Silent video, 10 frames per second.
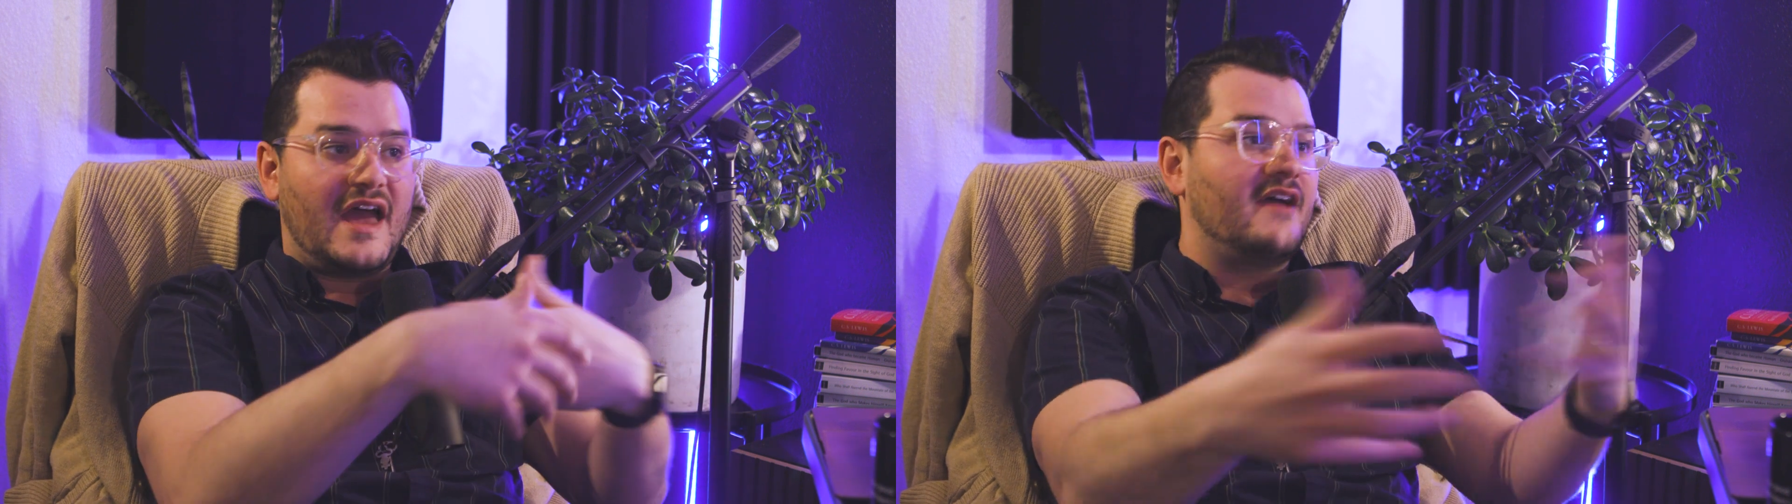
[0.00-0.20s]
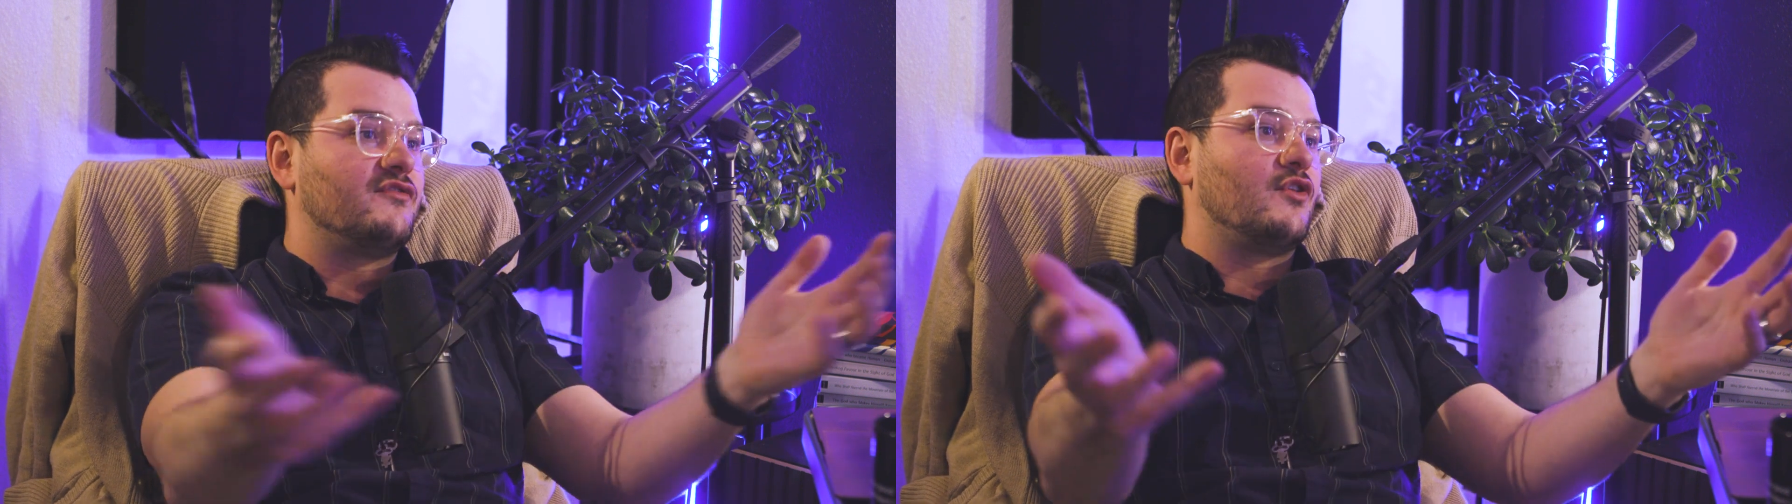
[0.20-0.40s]

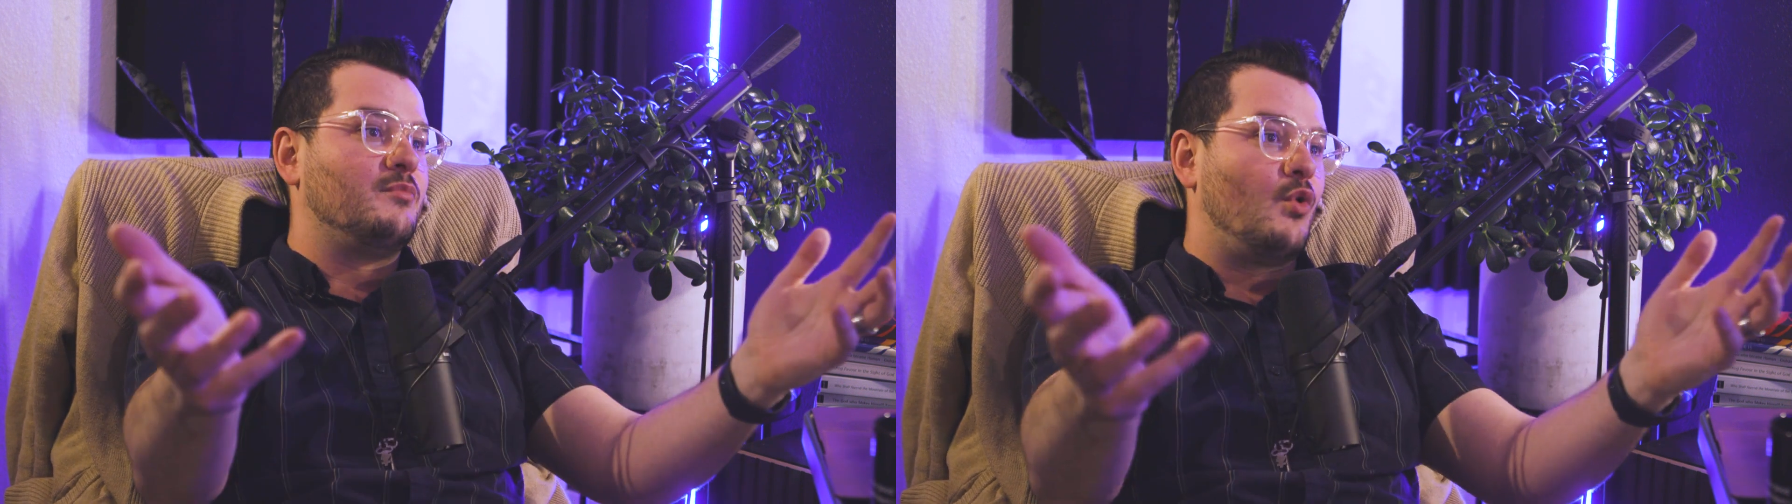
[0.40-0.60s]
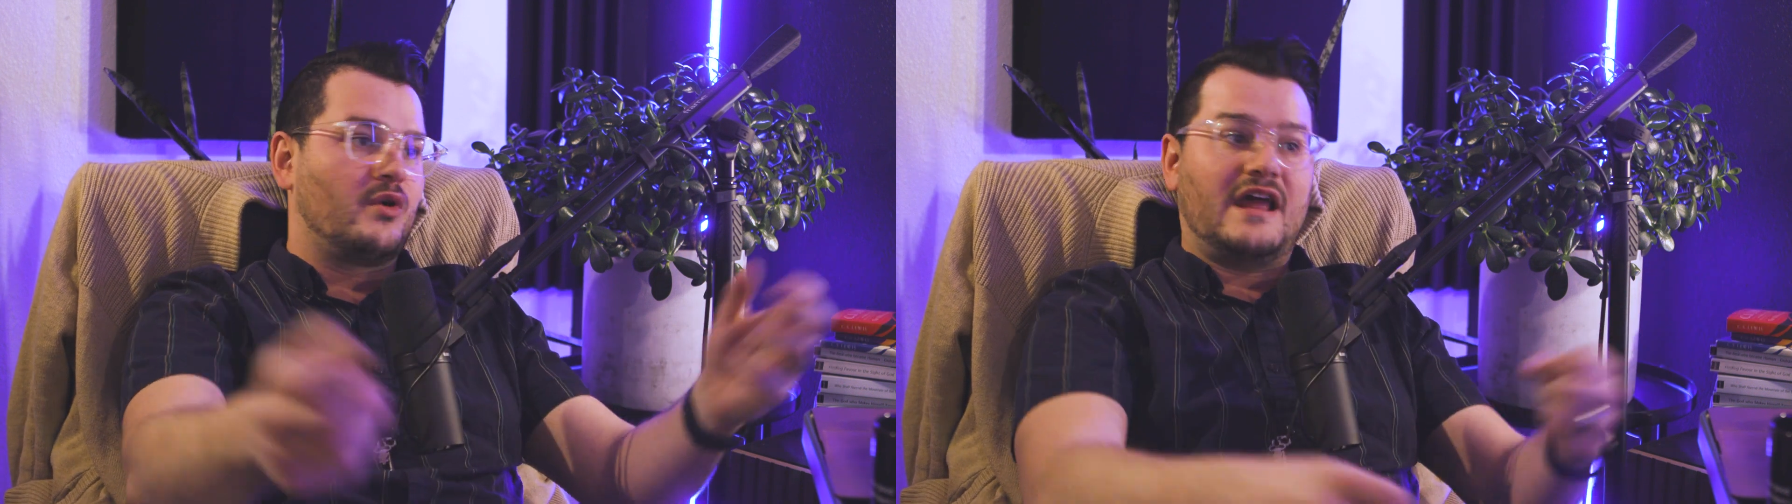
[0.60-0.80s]
ever
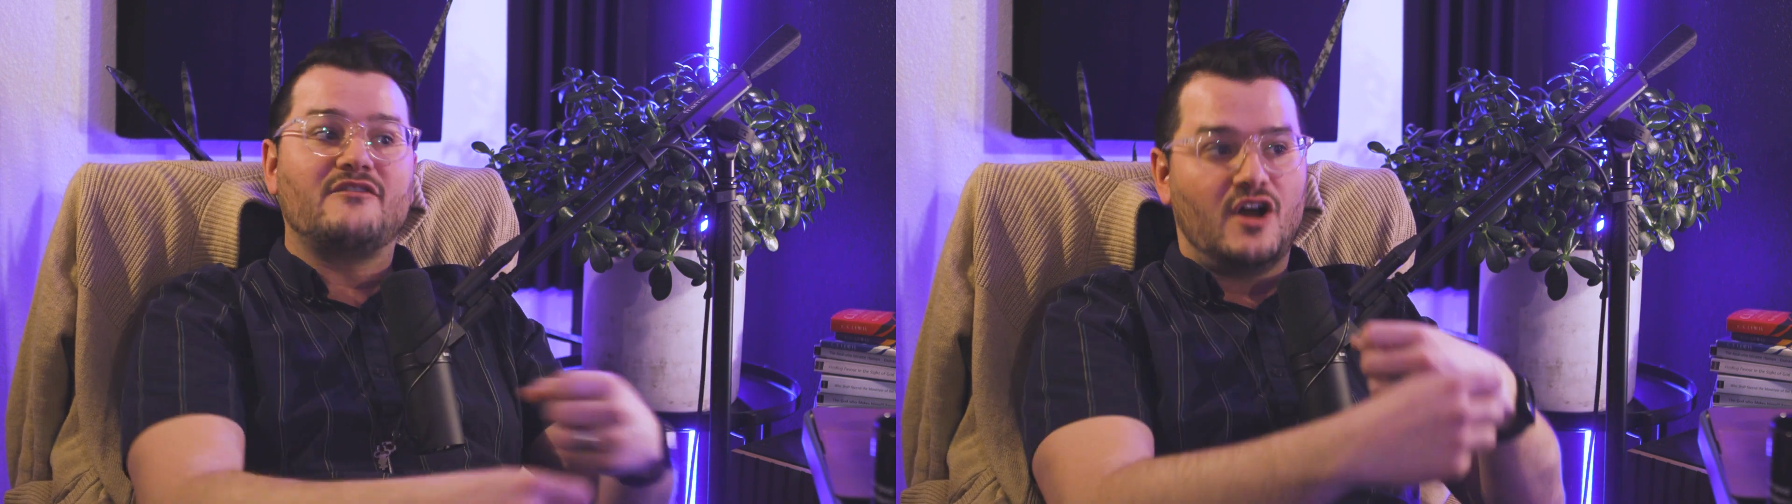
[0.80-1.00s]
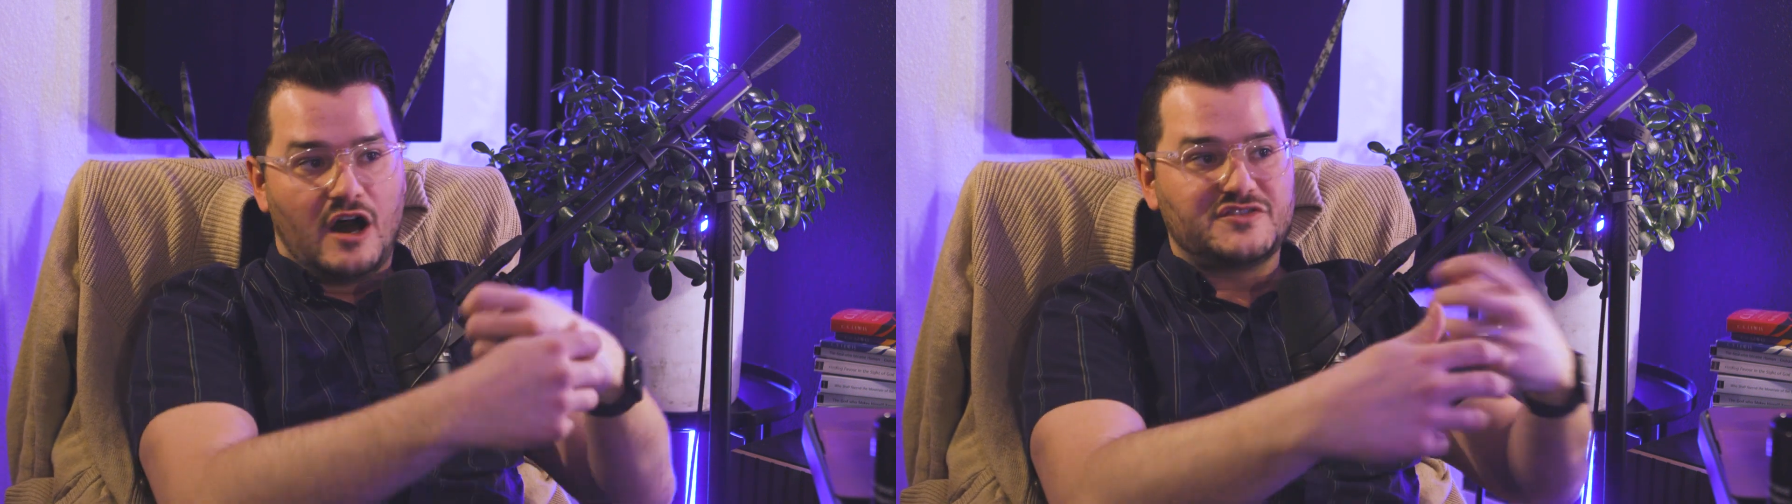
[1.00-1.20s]
born,
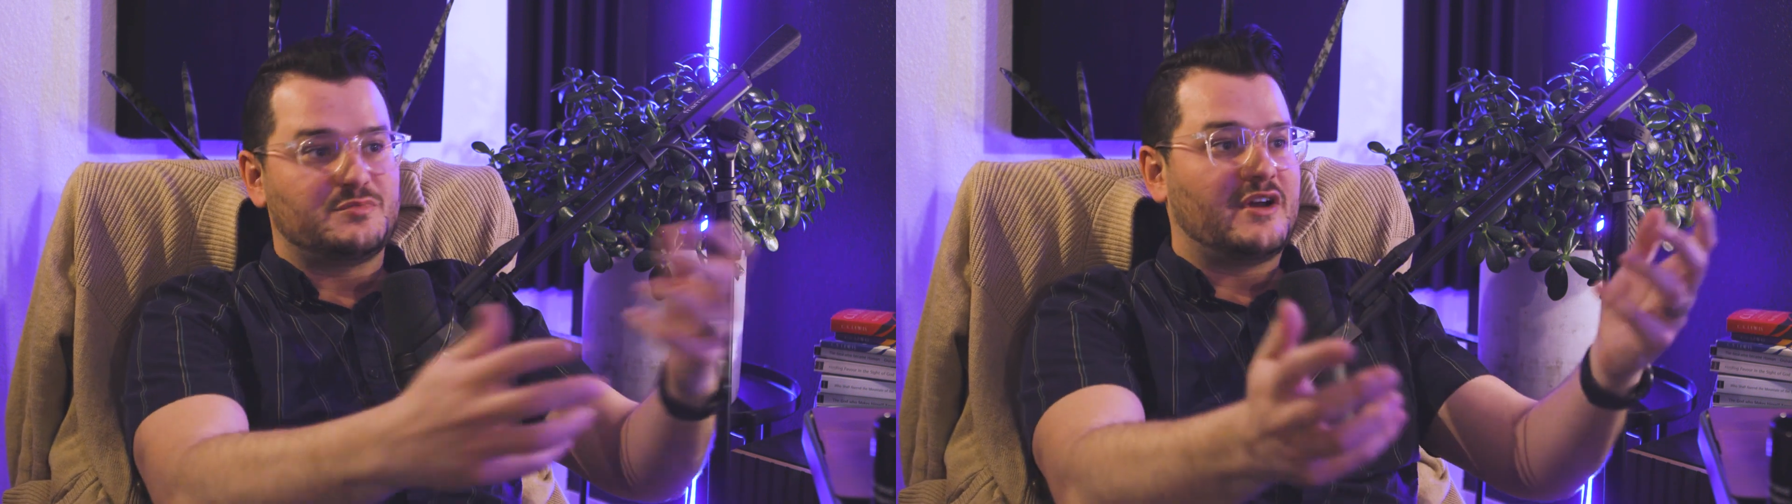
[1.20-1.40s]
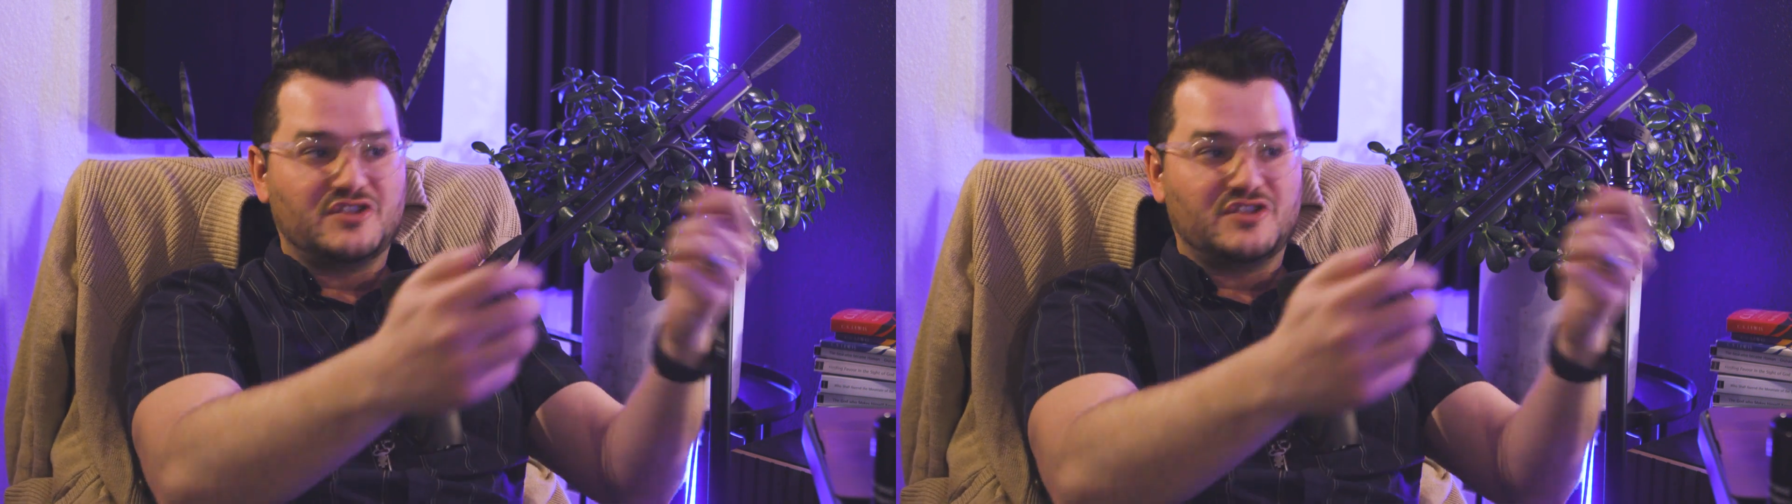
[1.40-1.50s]
every offspring,